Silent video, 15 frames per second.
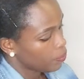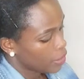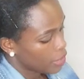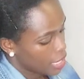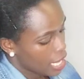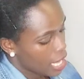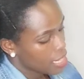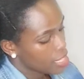
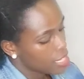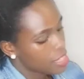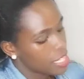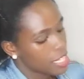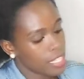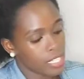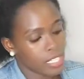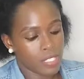The other
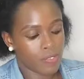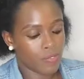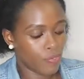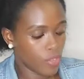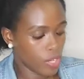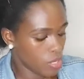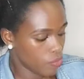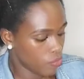thing that is
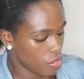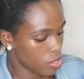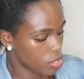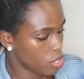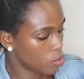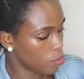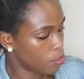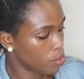very, very
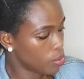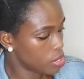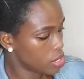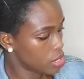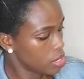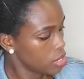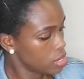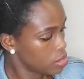
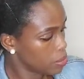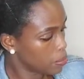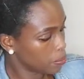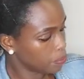important